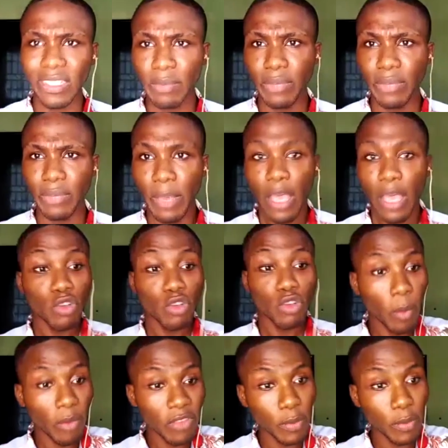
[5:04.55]
blame. Some of
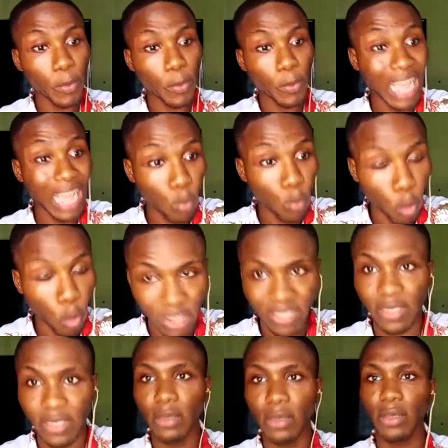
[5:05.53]
these people, they are
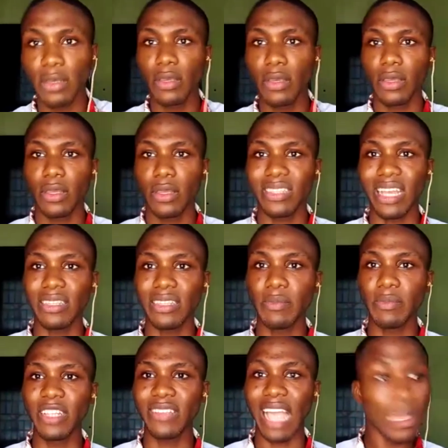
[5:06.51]
worse than the
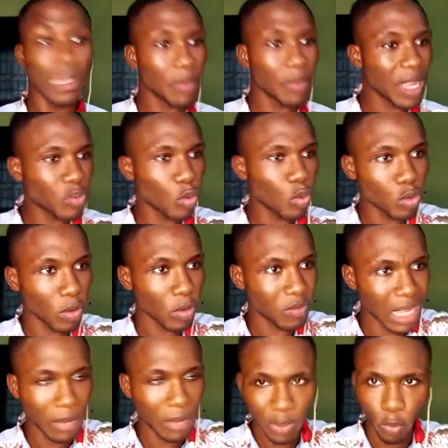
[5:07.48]
military. I imagine one of
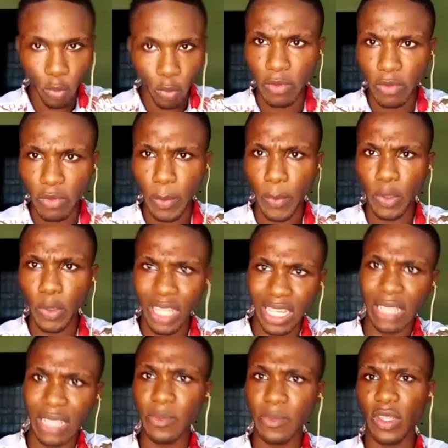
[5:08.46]
the people
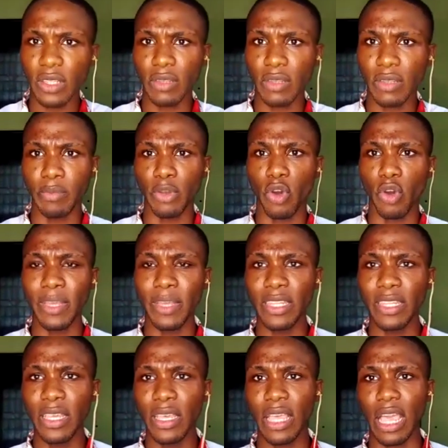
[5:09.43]
becoming
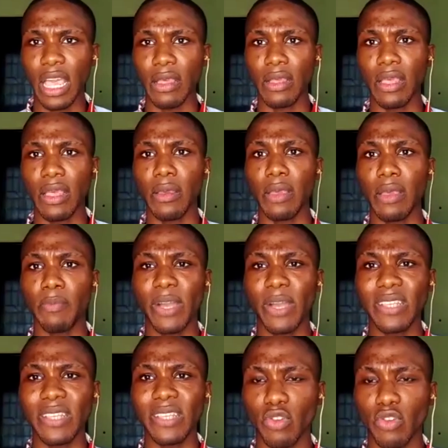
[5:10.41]
a
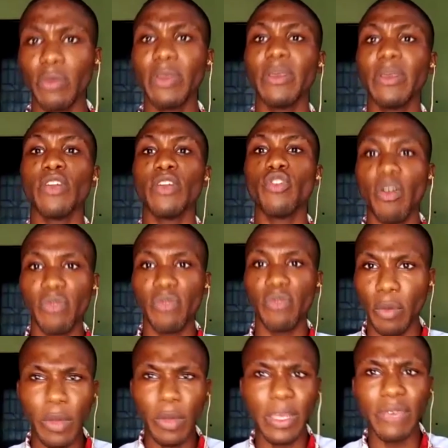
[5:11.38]
president or maybe a governor or
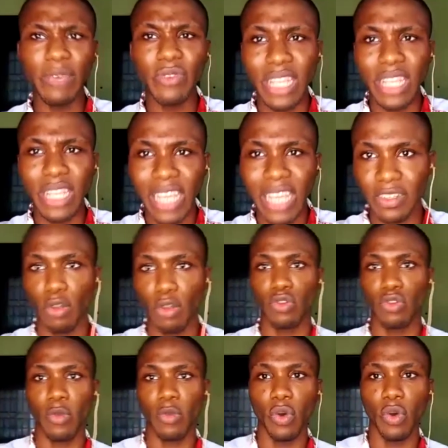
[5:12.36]
maybe even a councillor
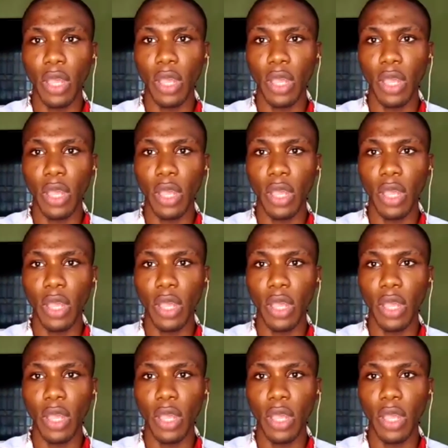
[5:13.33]
tomorrow,